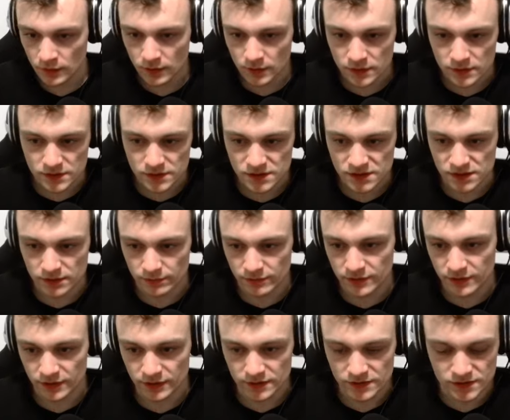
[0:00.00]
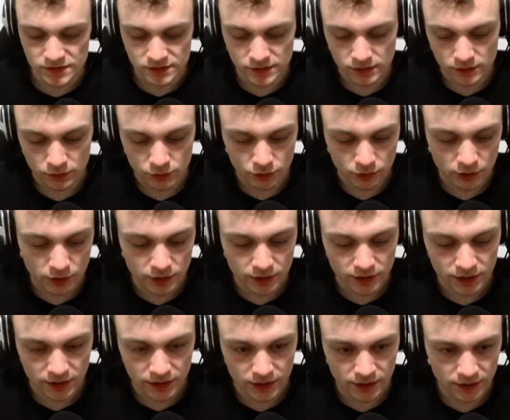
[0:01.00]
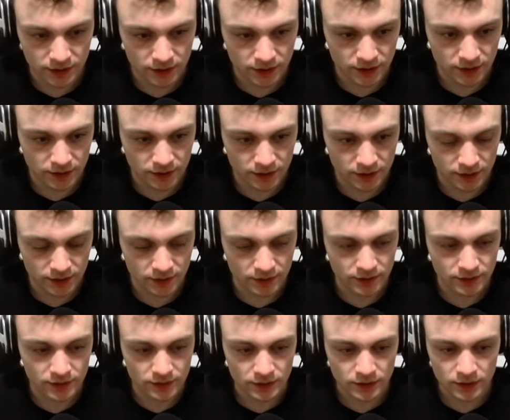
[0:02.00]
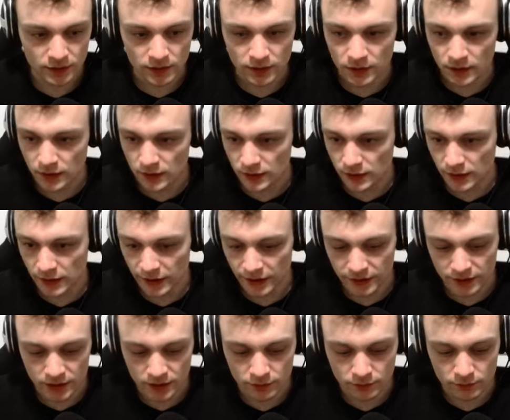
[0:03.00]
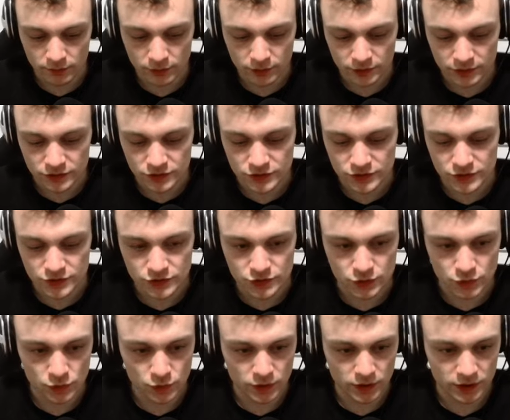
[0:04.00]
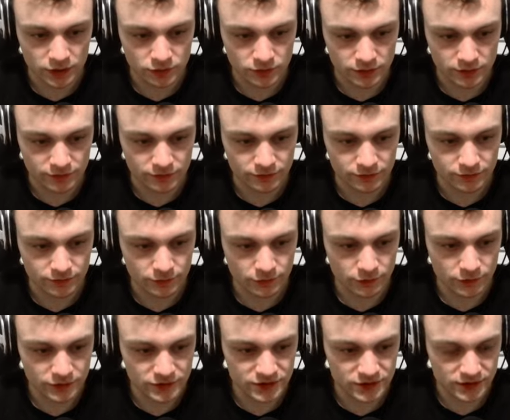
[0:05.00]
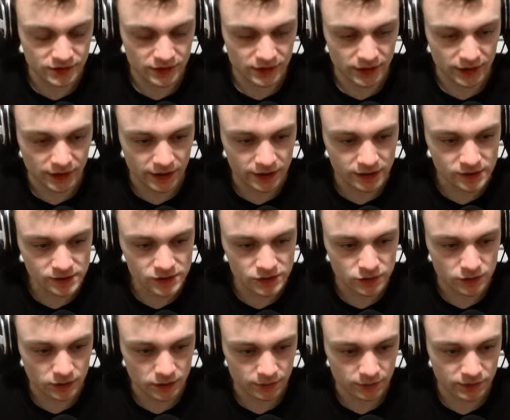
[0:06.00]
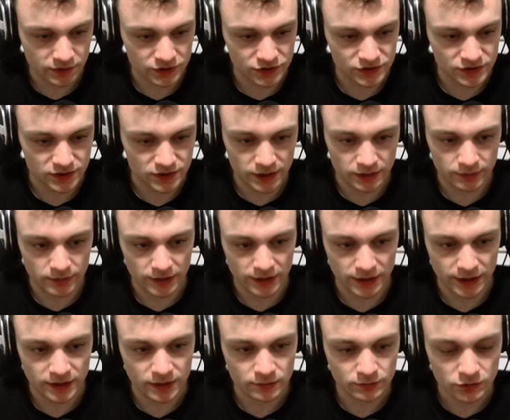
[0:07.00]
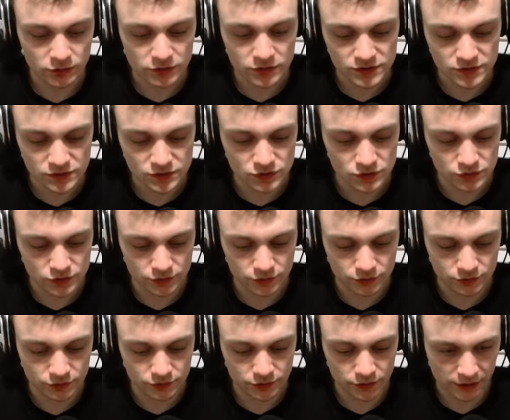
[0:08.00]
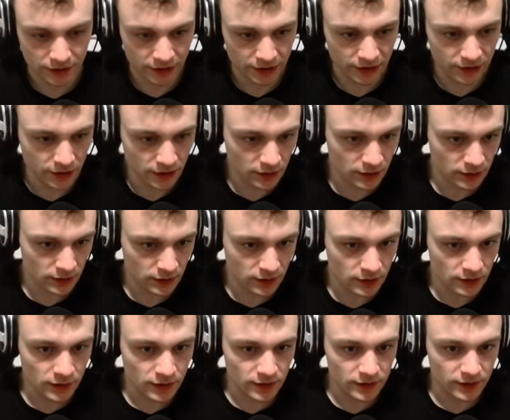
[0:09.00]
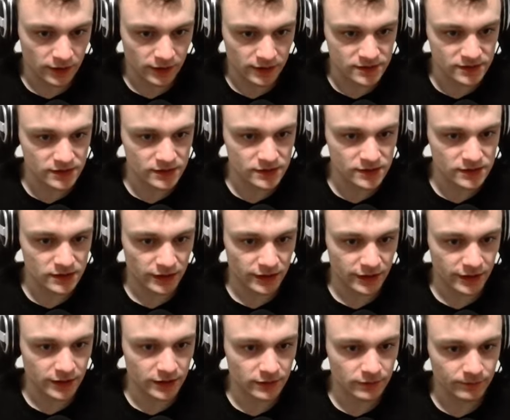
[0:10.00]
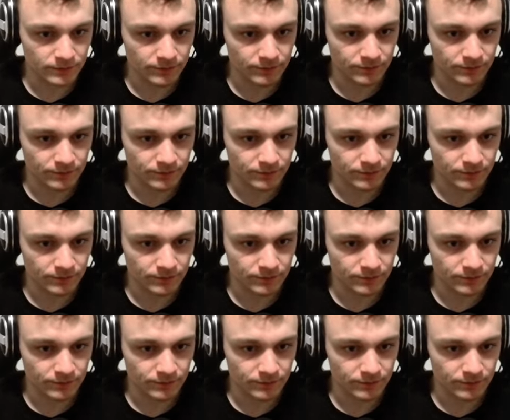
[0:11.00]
Something is still wrong in line number 249. So let me just enable line numbers 249. That is this line.